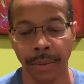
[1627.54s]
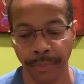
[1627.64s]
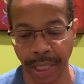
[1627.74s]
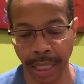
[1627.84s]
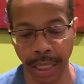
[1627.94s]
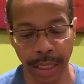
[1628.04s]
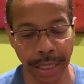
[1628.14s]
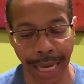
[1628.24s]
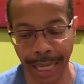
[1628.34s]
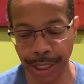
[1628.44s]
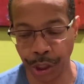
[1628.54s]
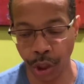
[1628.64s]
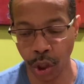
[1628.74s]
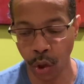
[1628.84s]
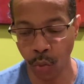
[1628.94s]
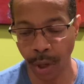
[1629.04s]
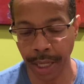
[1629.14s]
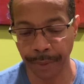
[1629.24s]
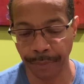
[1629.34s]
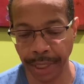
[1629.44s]
because i do
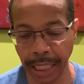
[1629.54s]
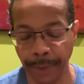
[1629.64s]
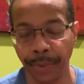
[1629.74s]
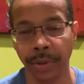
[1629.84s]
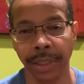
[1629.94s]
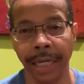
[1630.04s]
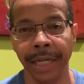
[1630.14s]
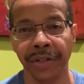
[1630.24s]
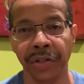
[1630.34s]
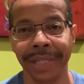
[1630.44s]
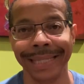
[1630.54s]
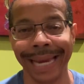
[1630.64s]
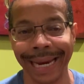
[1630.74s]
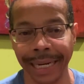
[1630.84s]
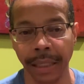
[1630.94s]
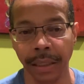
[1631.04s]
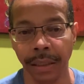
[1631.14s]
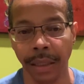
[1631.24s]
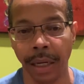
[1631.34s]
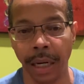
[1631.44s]
want people to understand
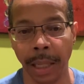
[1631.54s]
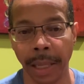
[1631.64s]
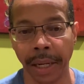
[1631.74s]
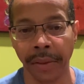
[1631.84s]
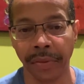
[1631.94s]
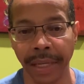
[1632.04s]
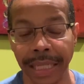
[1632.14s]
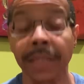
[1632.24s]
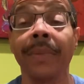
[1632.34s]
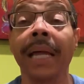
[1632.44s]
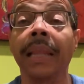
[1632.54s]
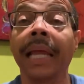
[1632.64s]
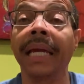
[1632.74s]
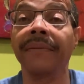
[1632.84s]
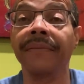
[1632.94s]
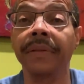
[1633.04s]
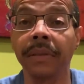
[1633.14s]
a lot of things about life